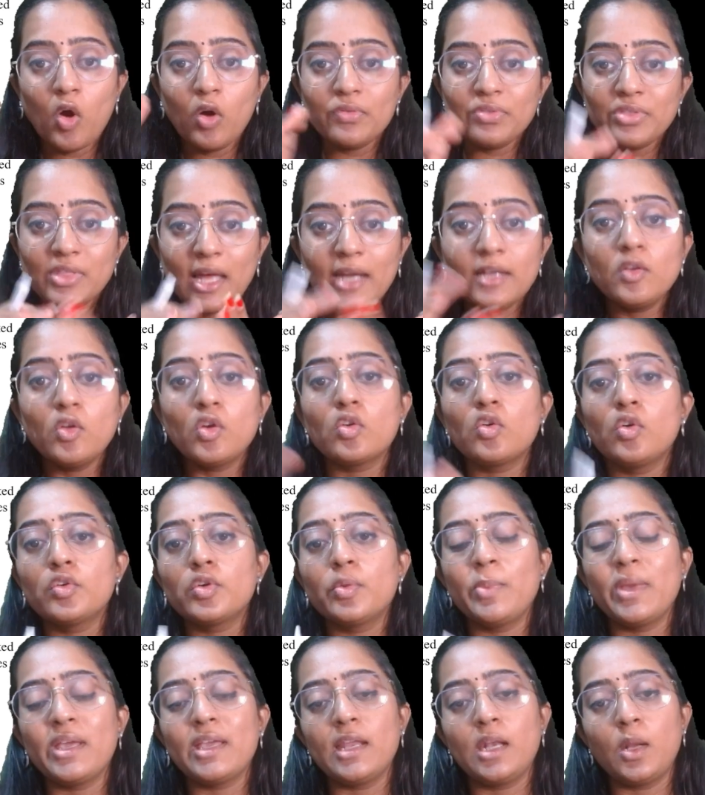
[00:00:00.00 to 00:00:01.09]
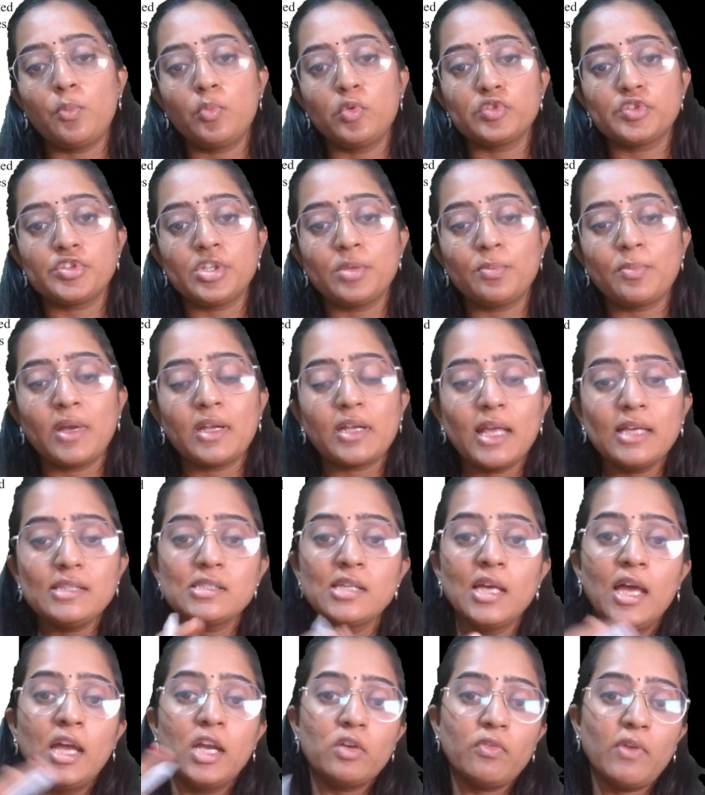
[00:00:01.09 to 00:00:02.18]
on that you are going to make an apportionment as
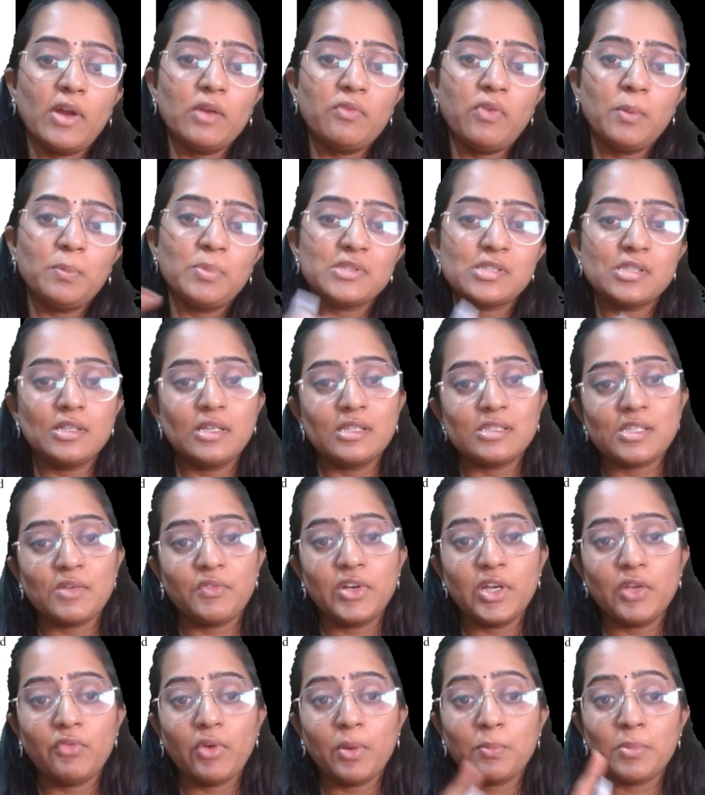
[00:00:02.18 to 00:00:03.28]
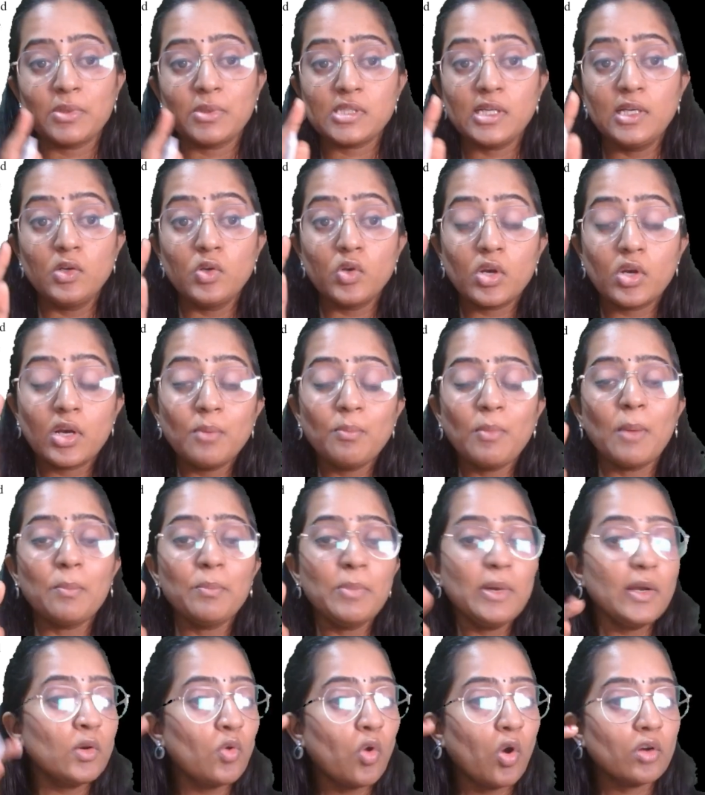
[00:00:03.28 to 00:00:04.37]
25% and 75%.
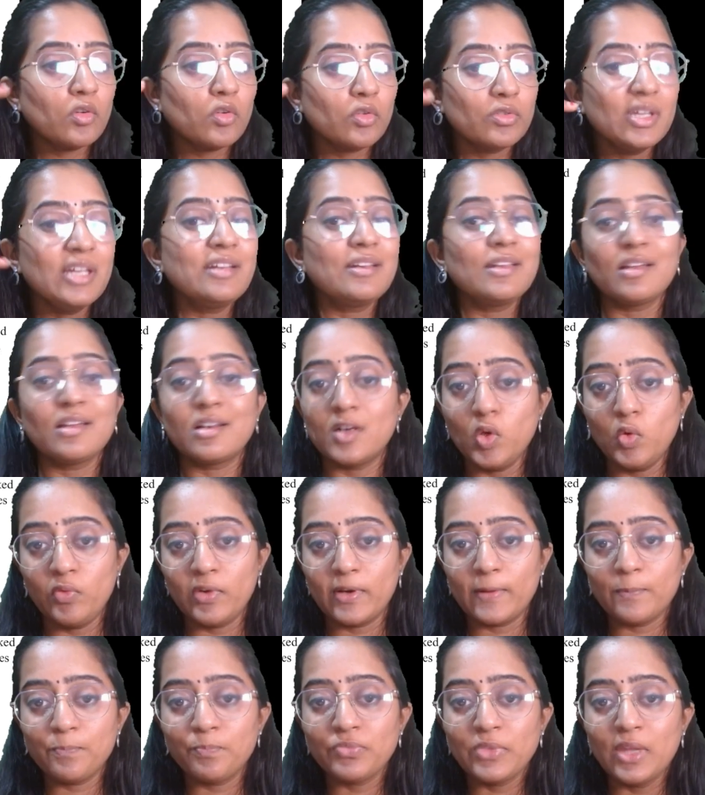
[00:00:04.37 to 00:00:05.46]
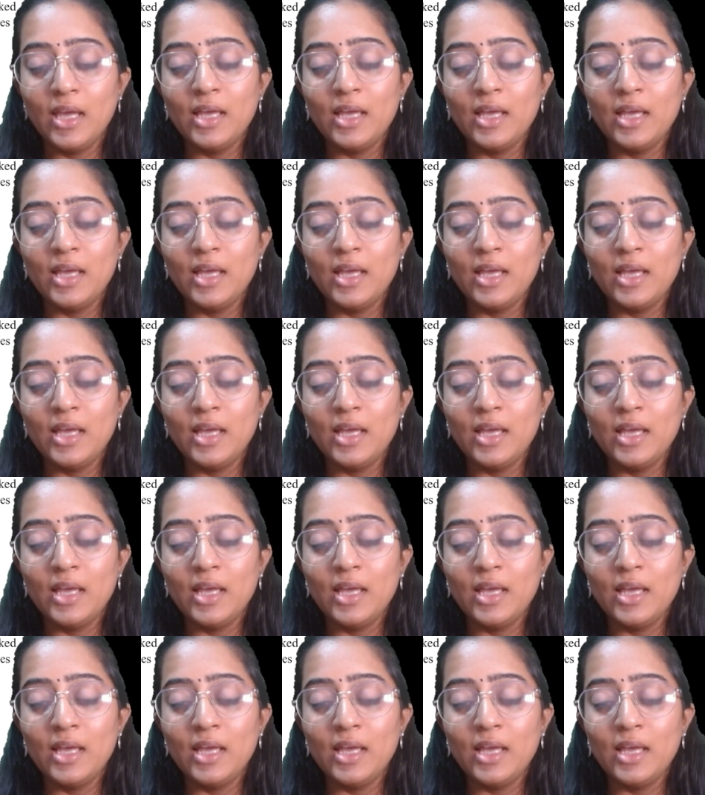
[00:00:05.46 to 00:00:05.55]
Remember, not on the turnover.